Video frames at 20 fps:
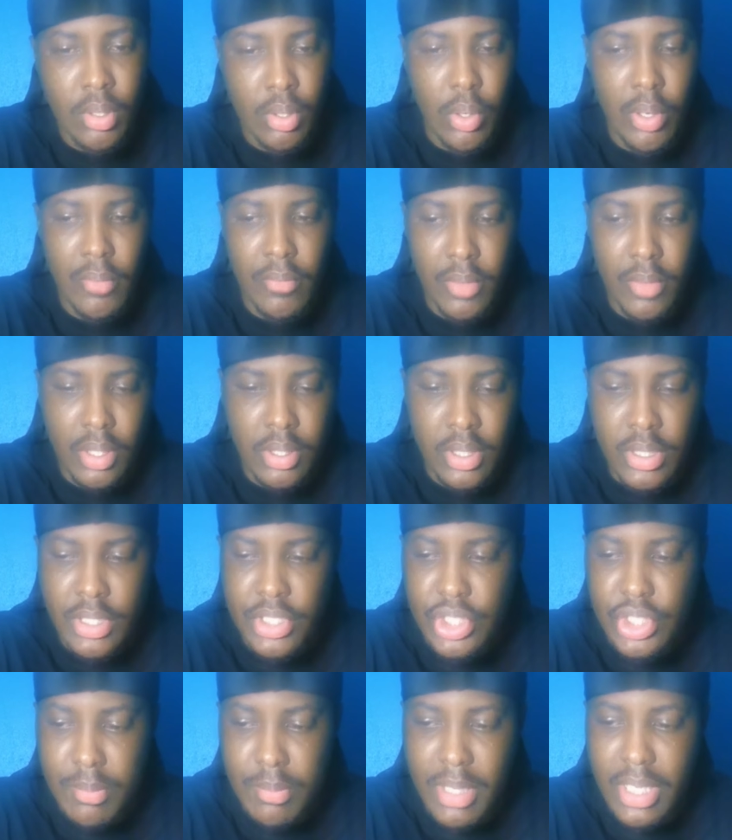However,
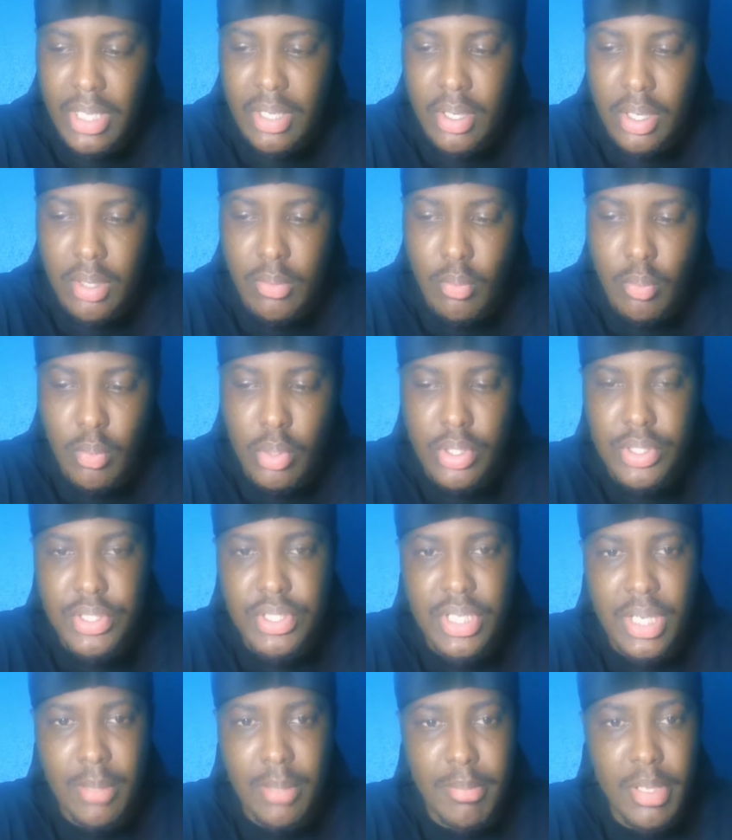Jamaica
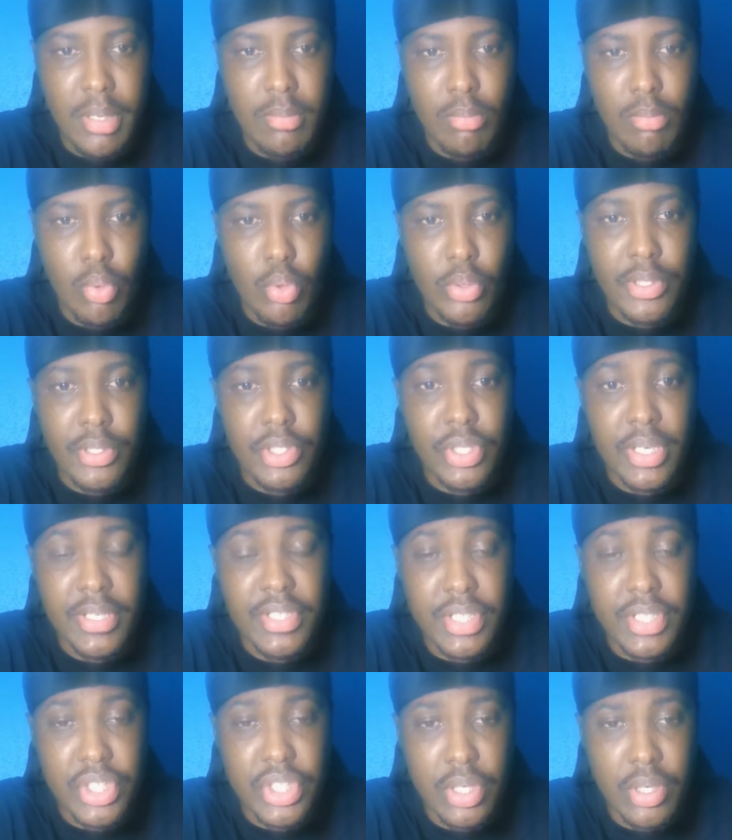was a bit more
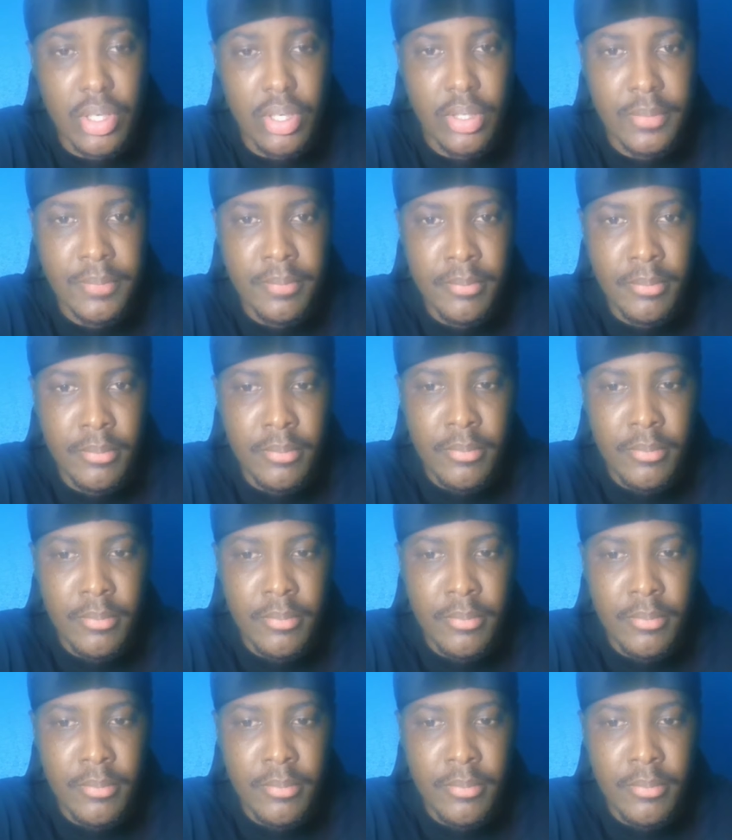transitional.